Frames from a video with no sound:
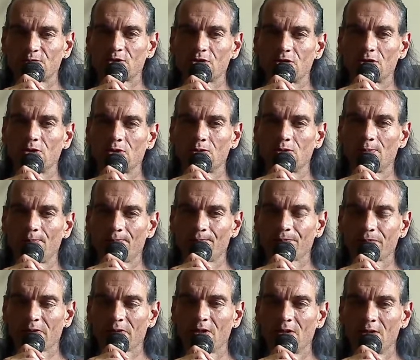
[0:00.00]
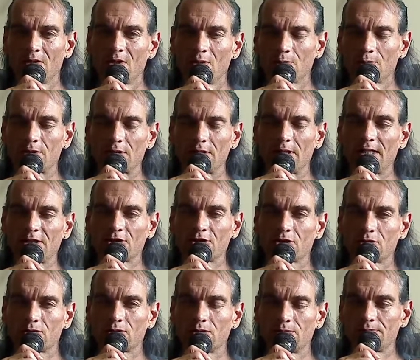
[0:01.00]
So, with the
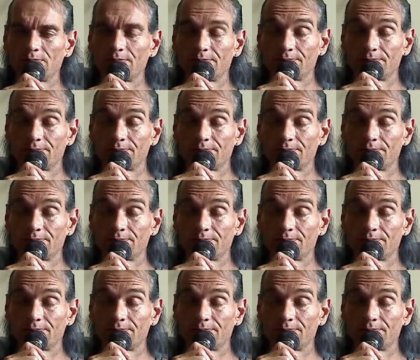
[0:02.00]
logical